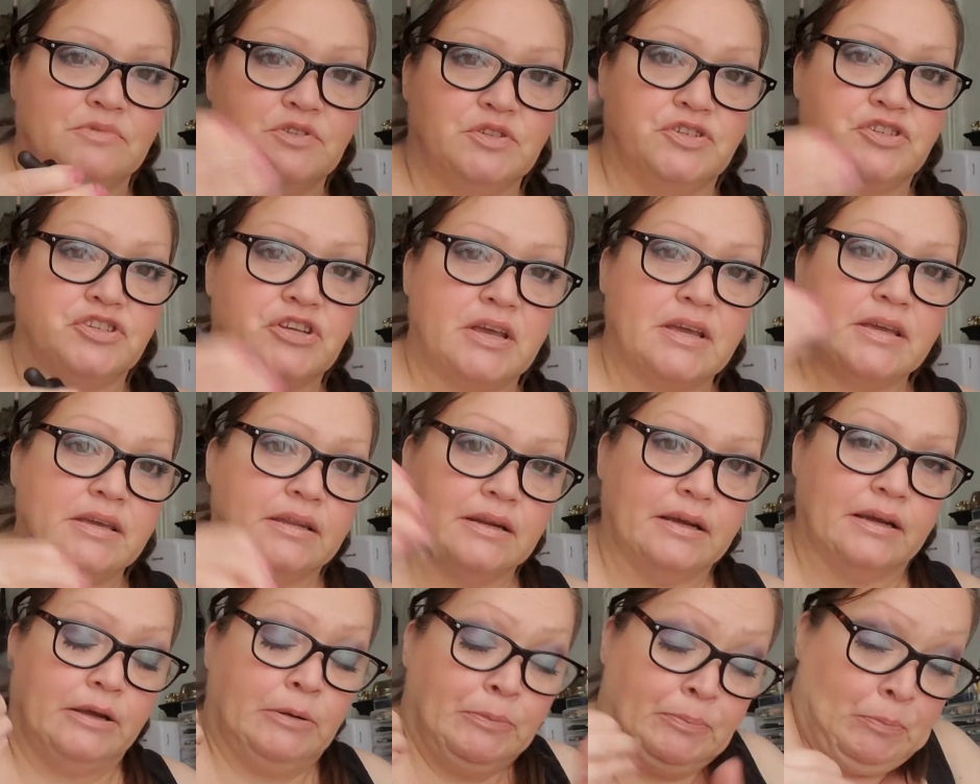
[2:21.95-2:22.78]
you shake it
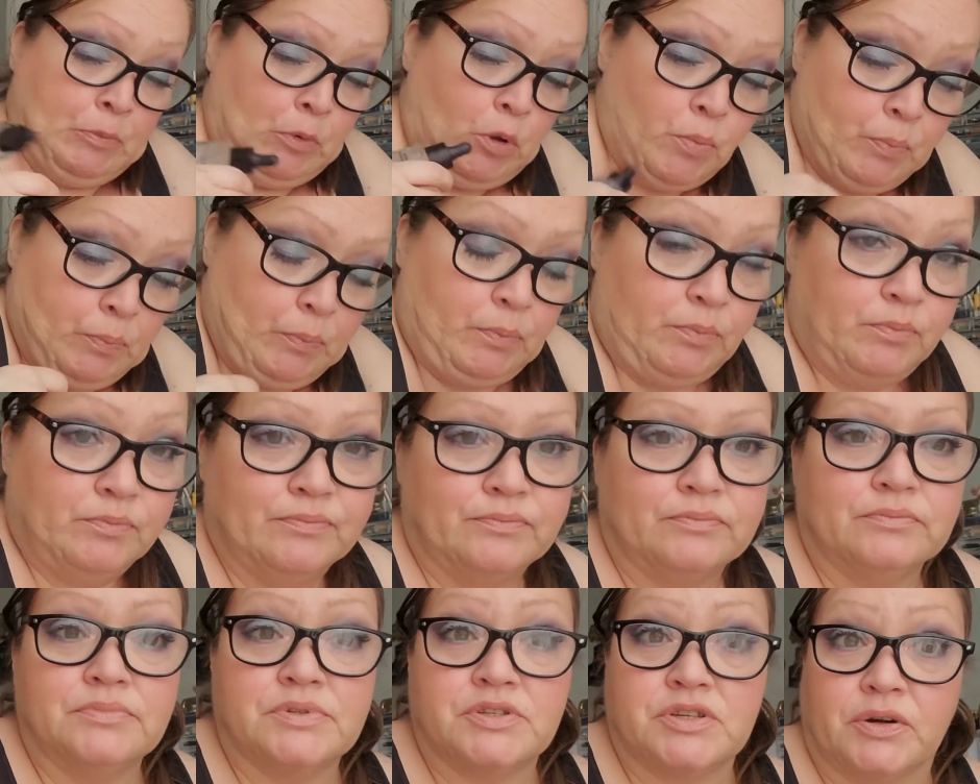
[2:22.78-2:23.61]
out. Oh,
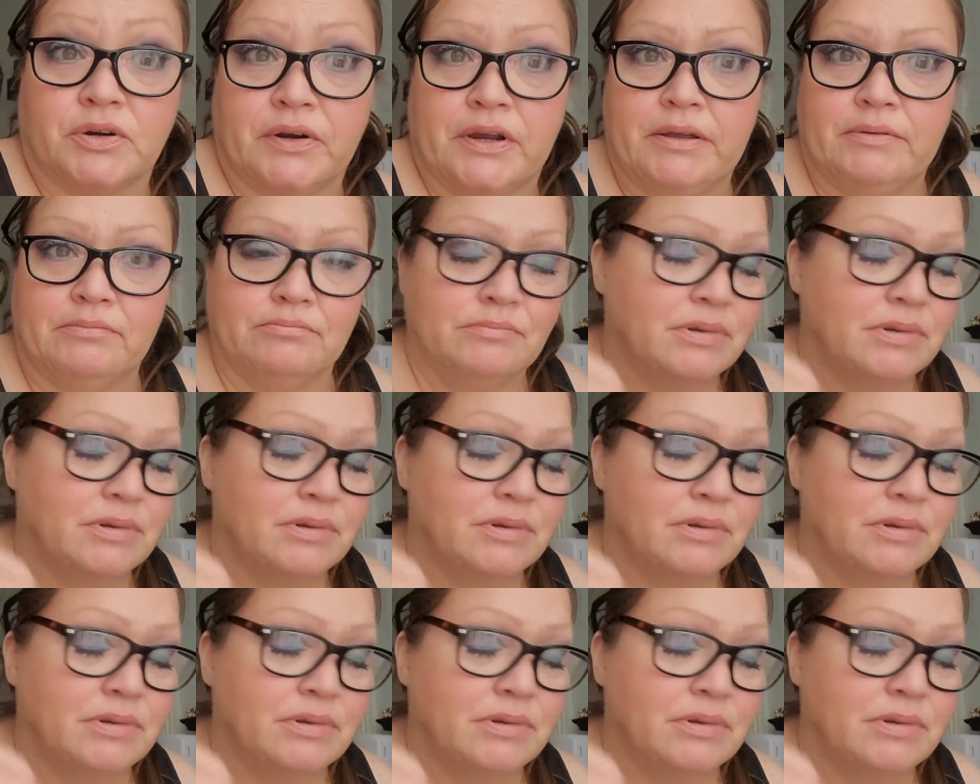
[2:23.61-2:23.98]
sorry.